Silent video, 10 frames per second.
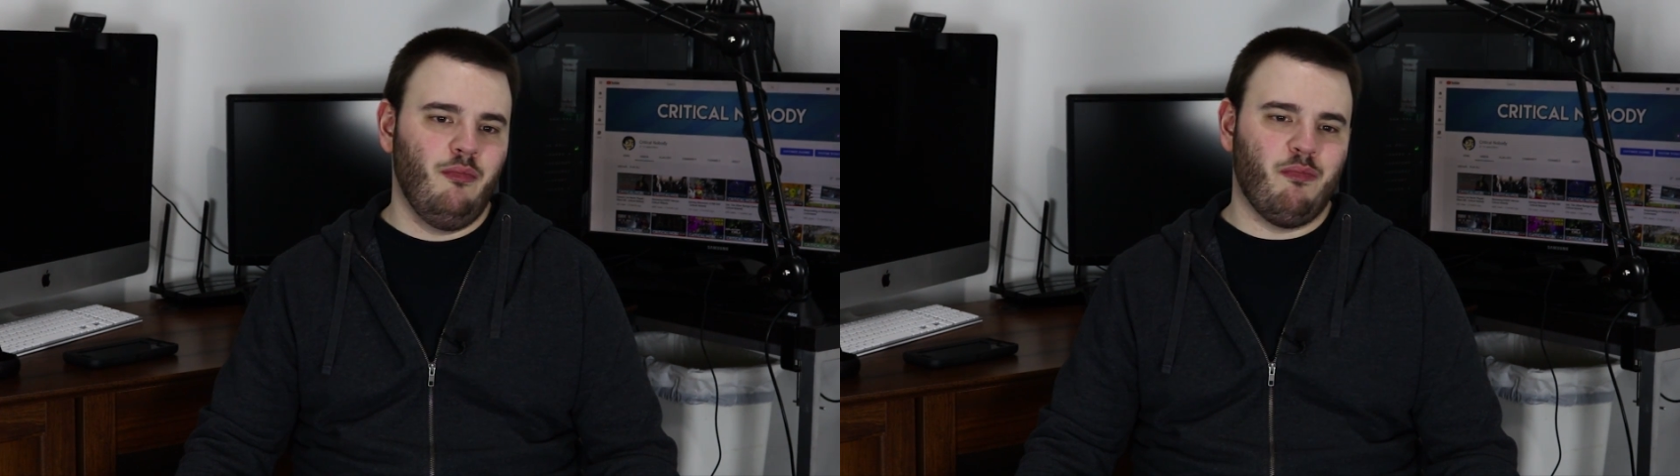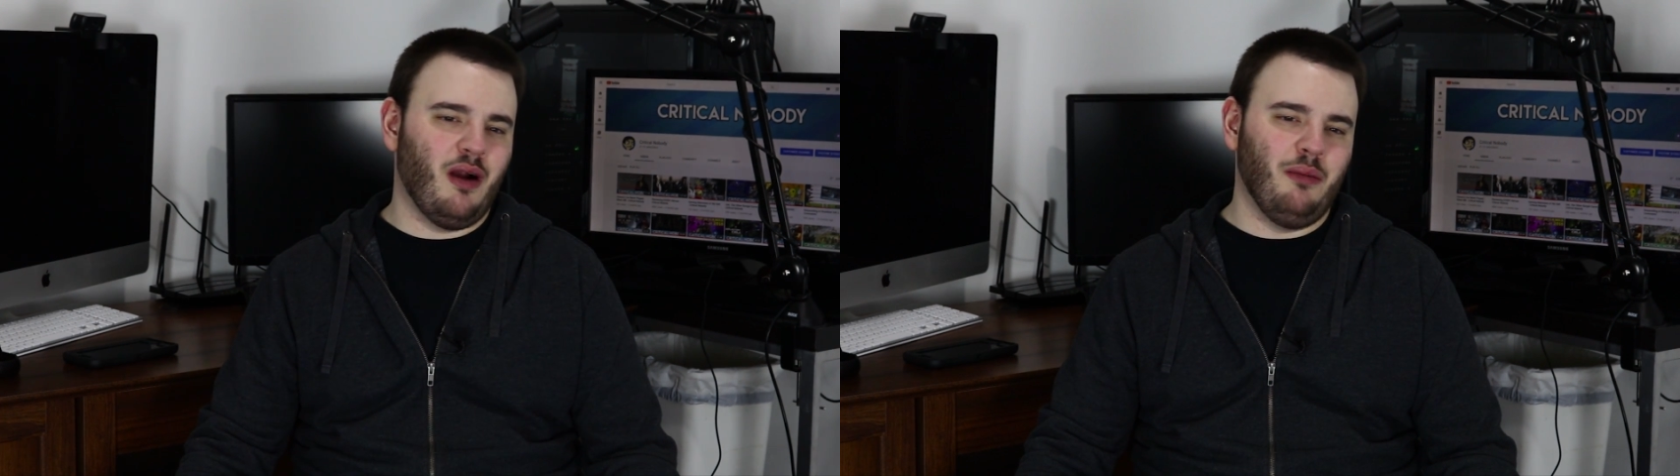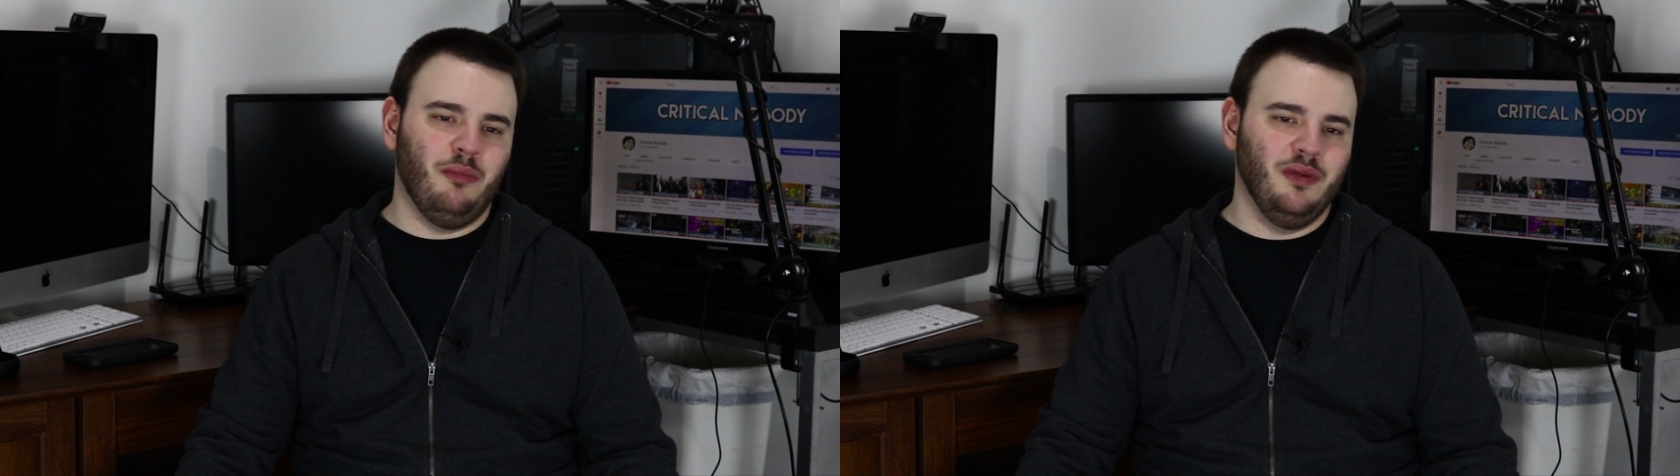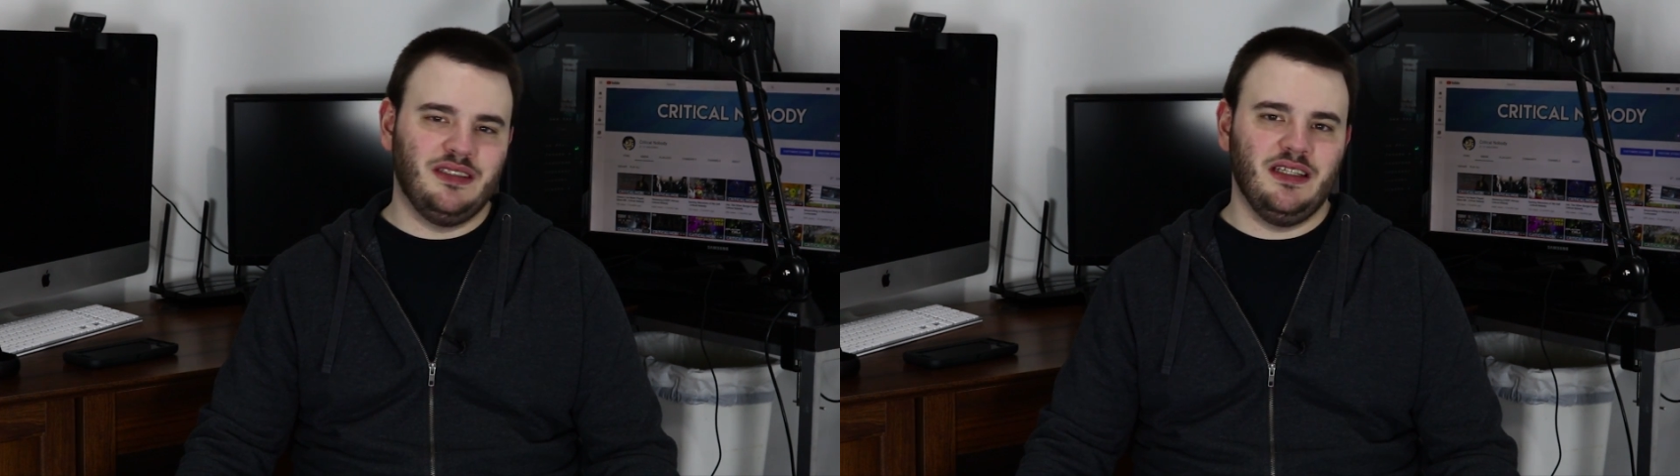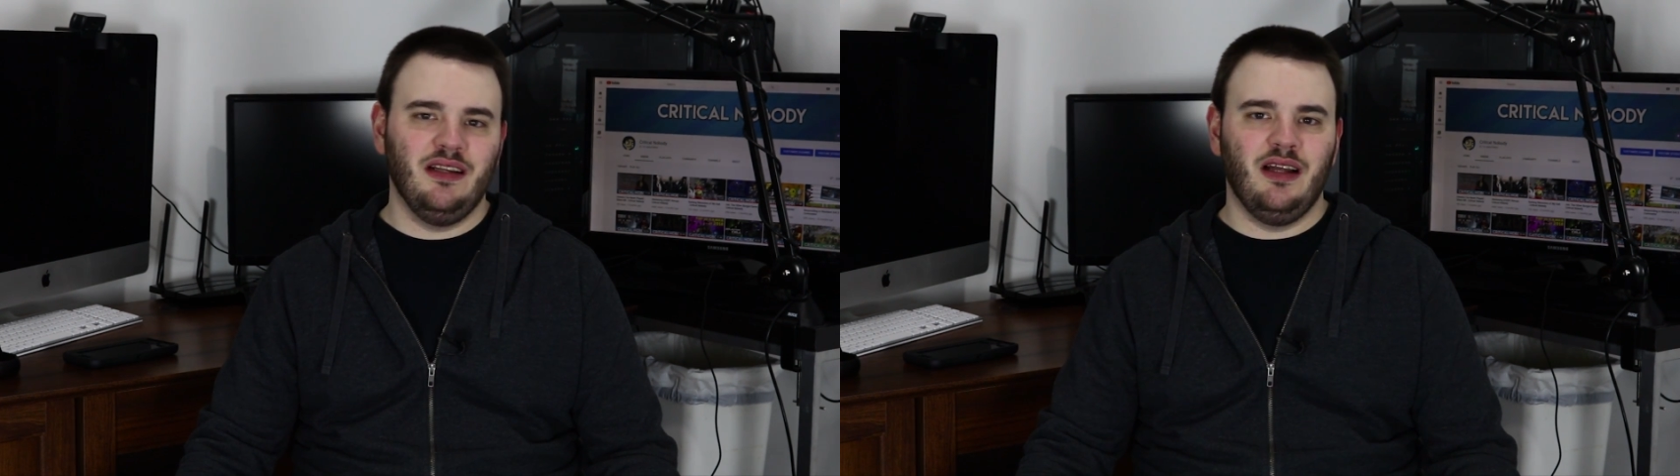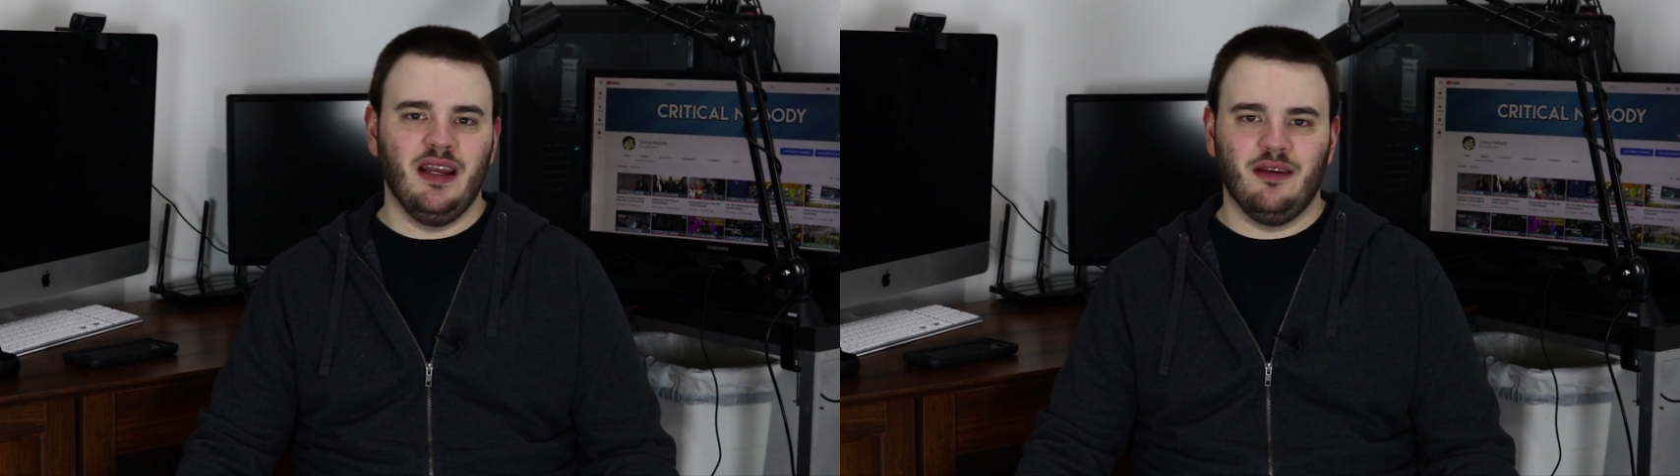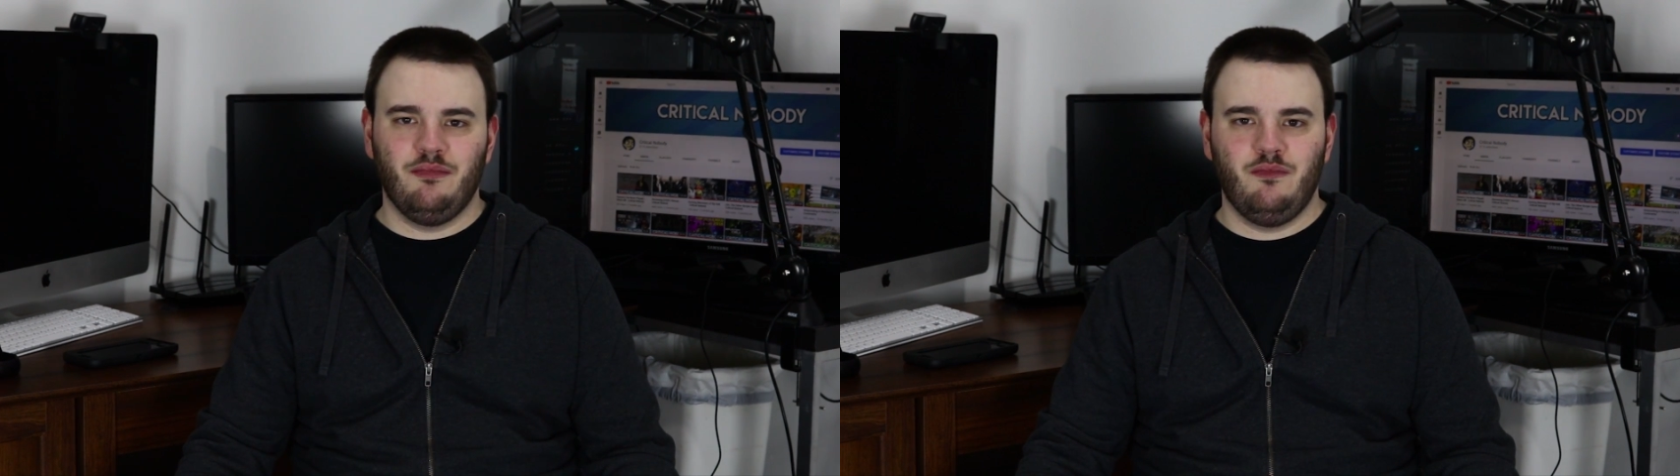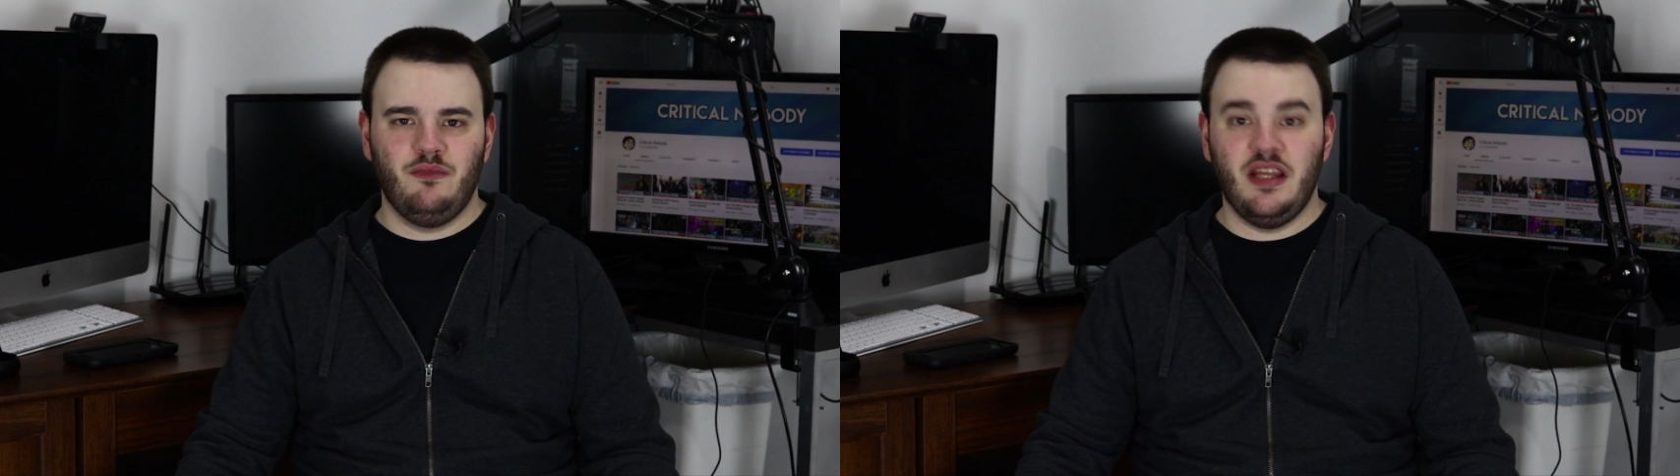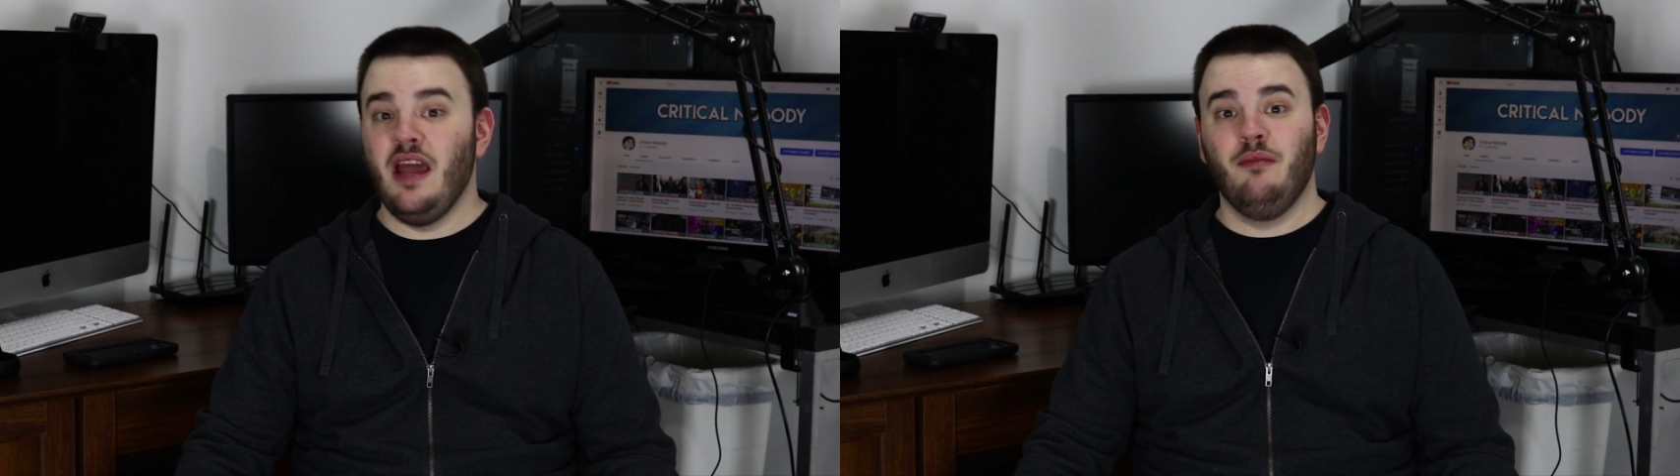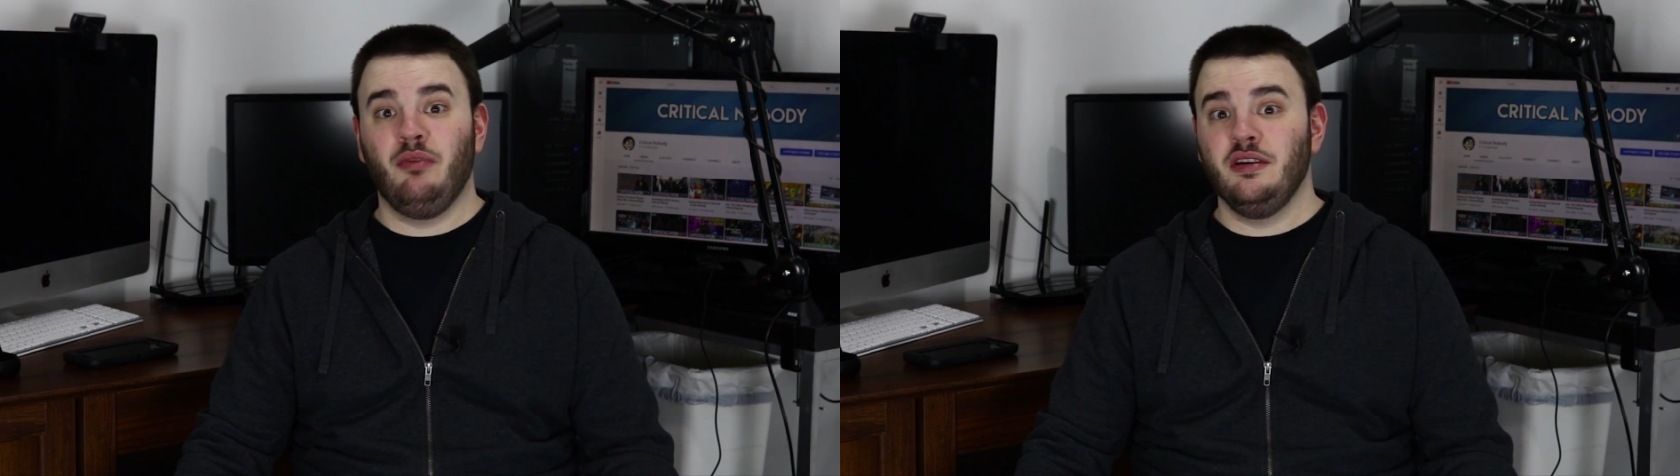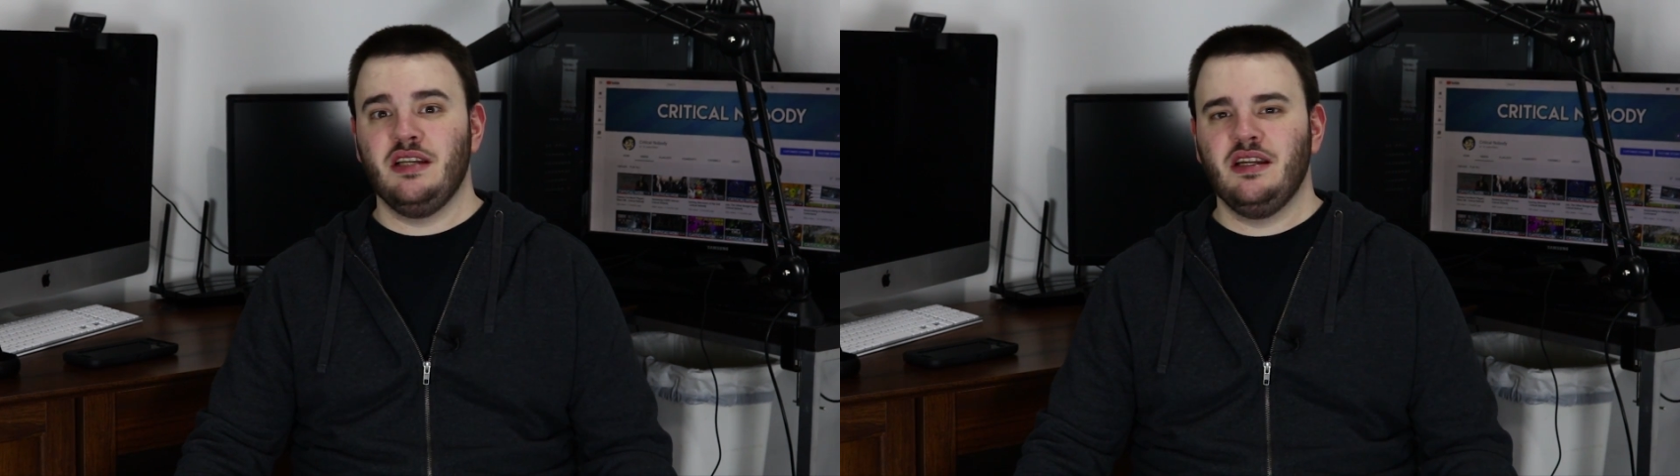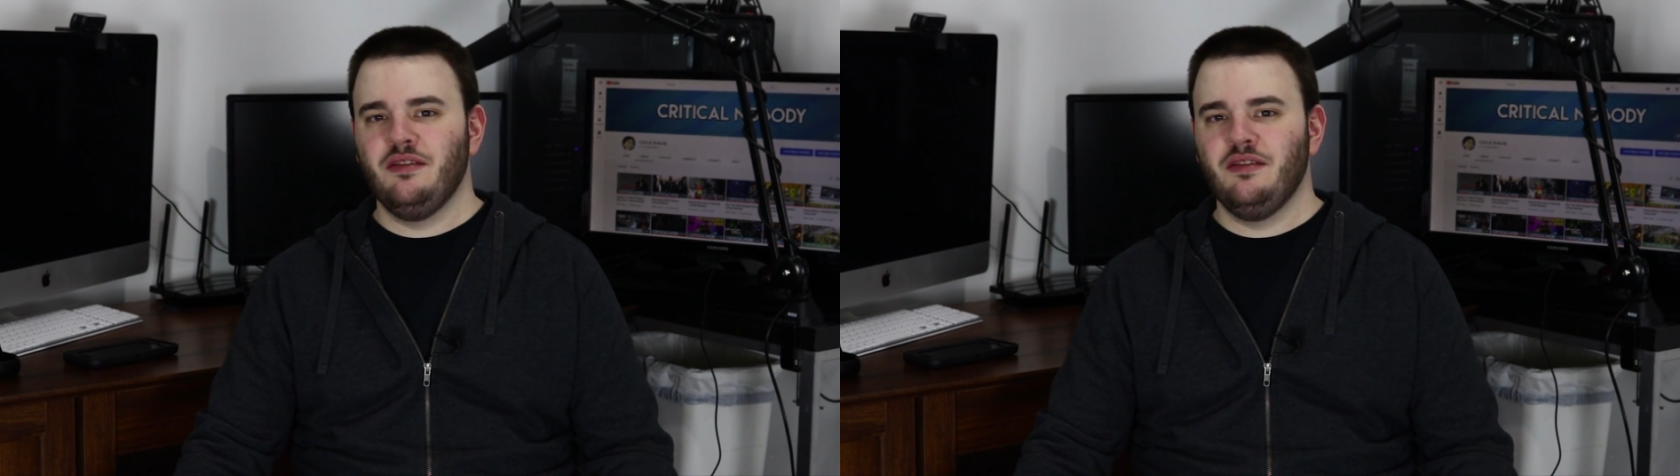probably see like 10%